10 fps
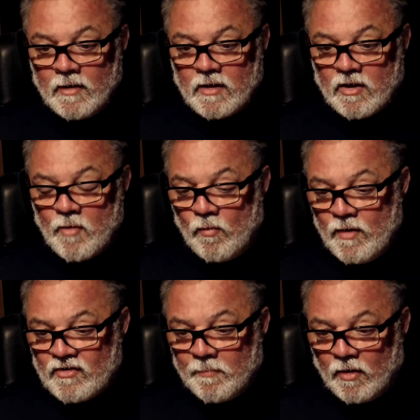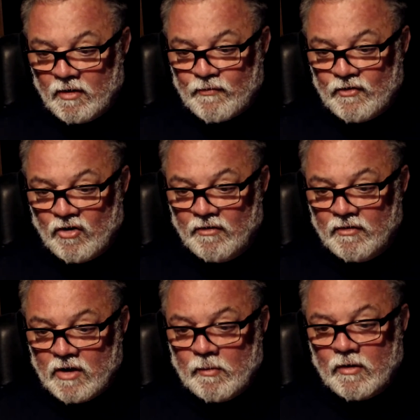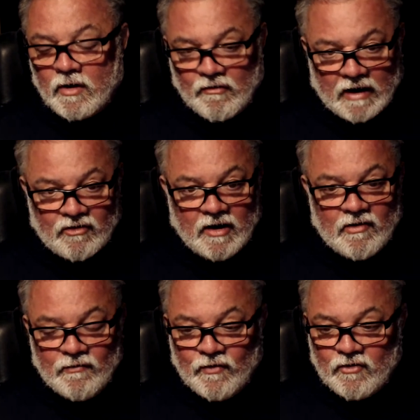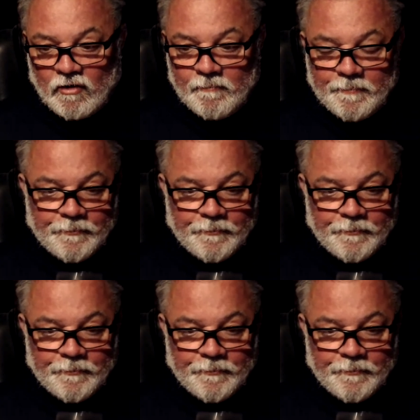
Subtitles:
Come on, where's the bollocks for John? Come on, congratulations for John.